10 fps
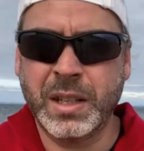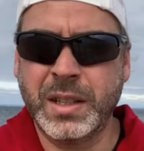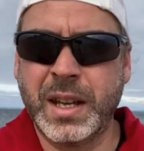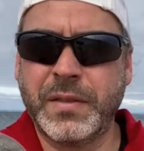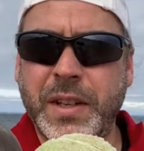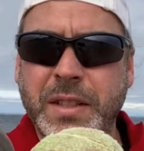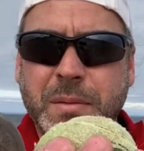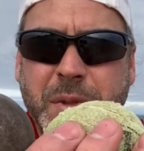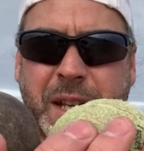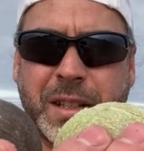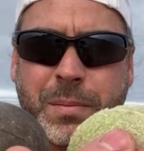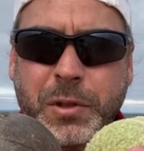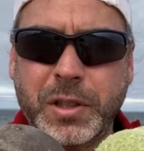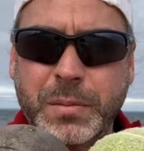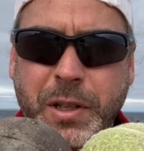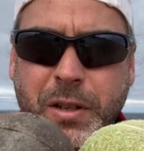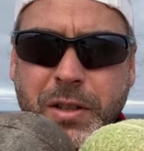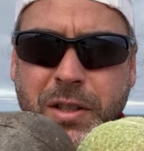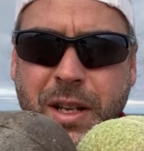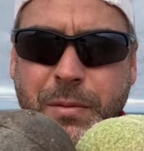yeah, I found some tennis balls, my
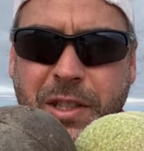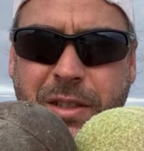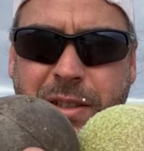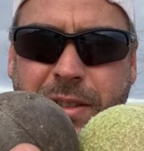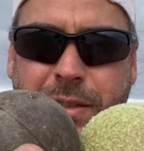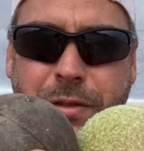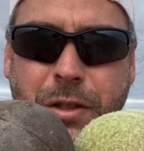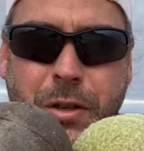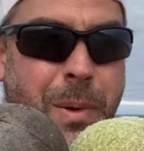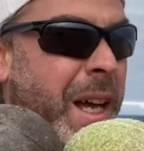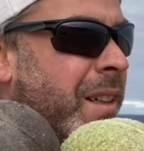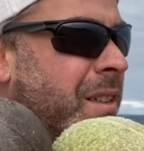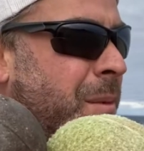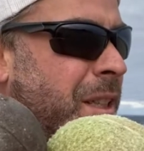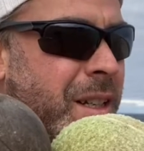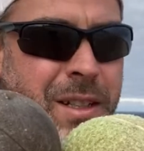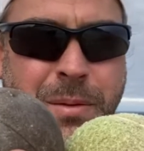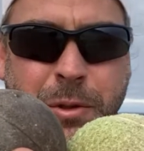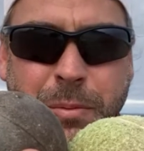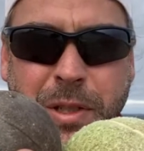arch nemesis. If you go back to my tennis
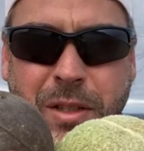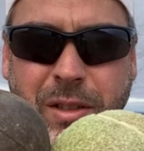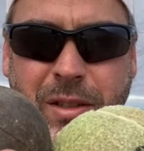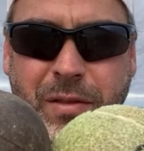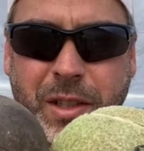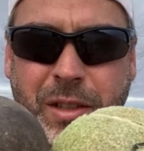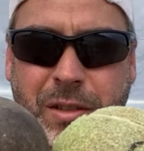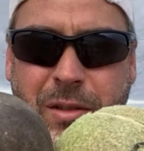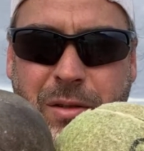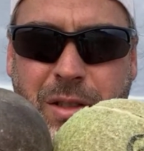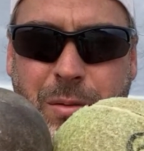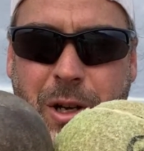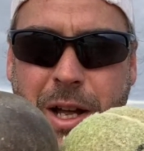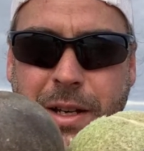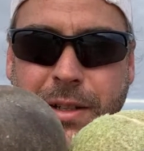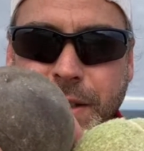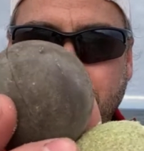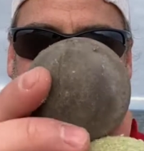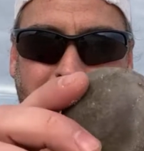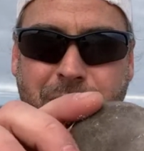ball beach clean videos, you'll see why.
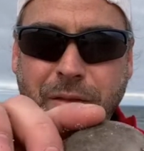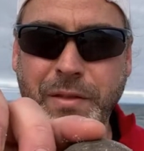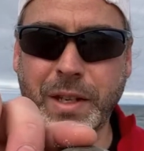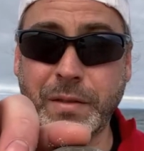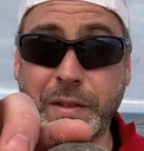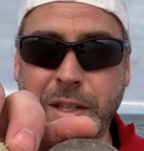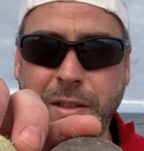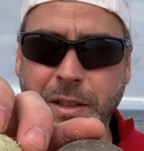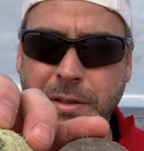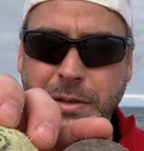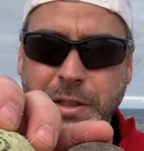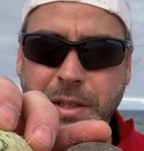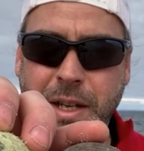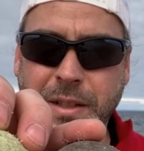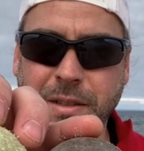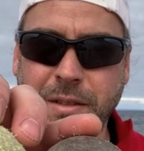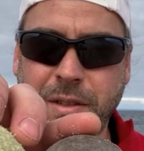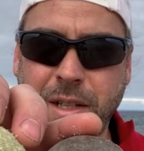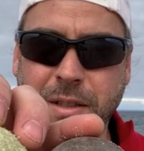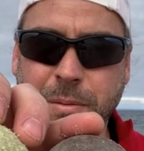Because I've found literally thousands of
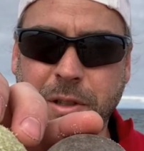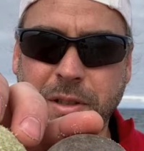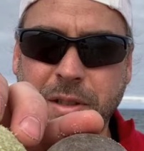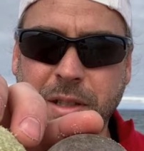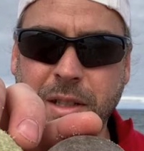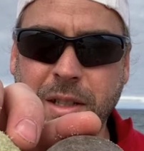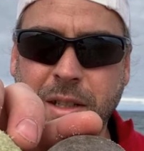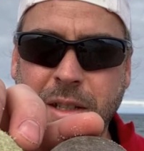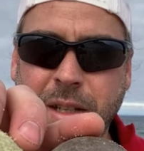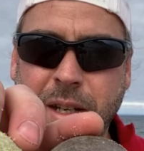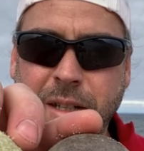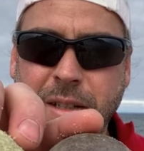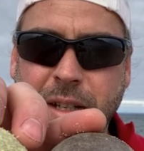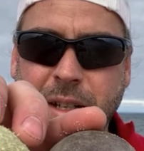tennis balls. And